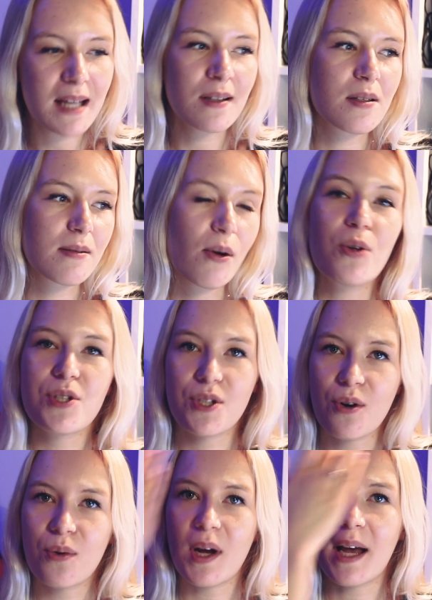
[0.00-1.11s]
and
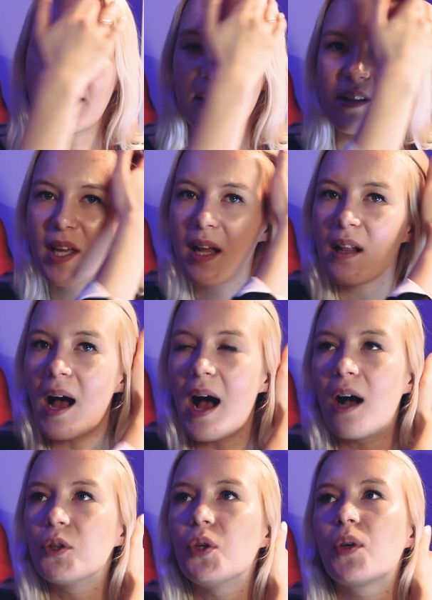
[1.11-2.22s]
also I can tell
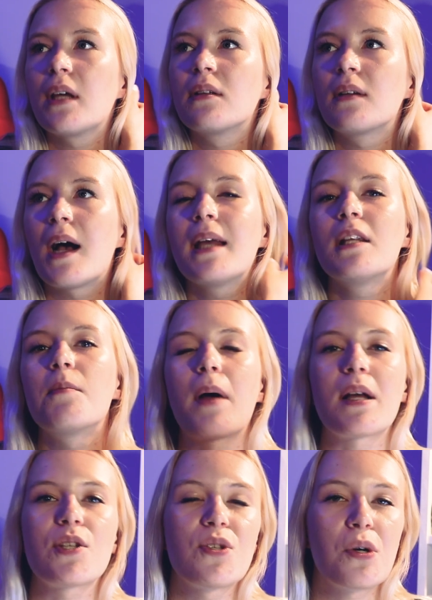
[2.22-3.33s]
how you can kind of
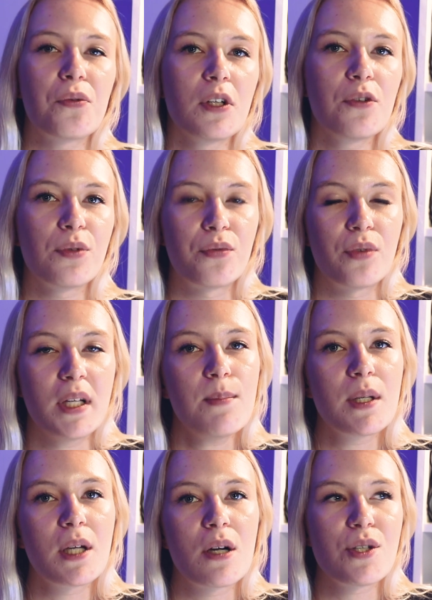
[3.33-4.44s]
pass TOEFL for free,
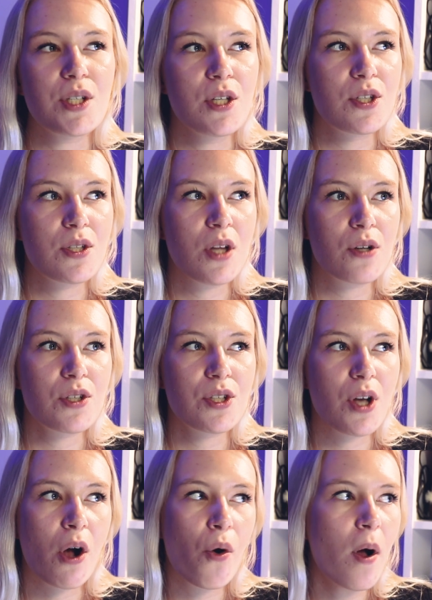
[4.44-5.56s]
because it's not
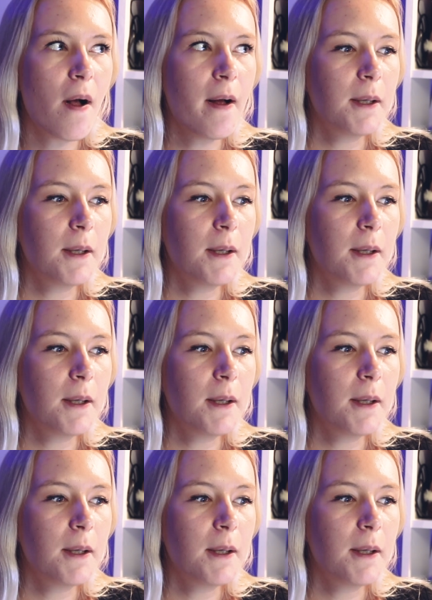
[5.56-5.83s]
so